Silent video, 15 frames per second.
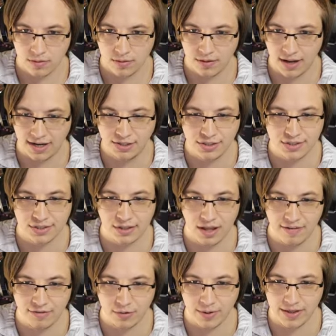I just
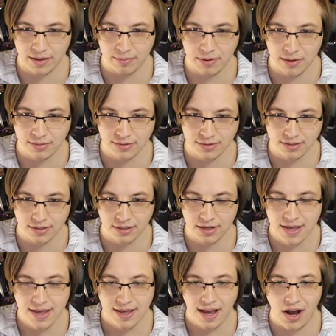love the way the bubbles look.
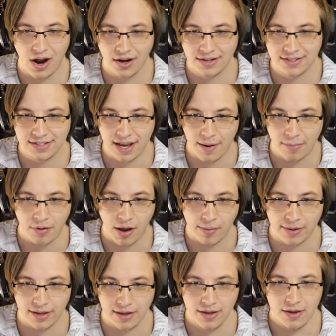Honestly, I
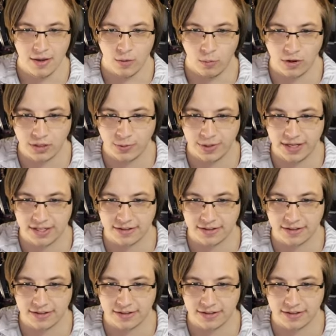probably, once we get to the